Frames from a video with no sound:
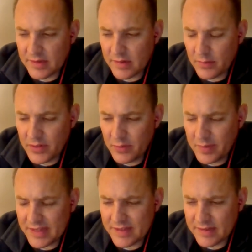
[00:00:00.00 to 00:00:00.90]
are we doing
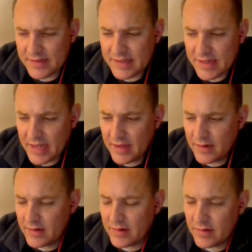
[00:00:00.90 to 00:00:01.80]
based on state
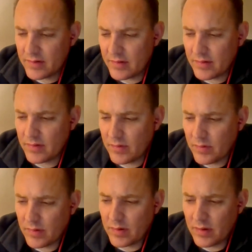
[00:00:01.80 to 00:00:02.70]

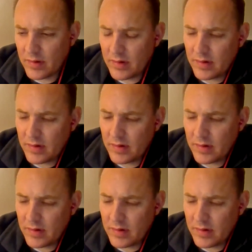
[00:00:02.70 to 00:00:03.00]
or?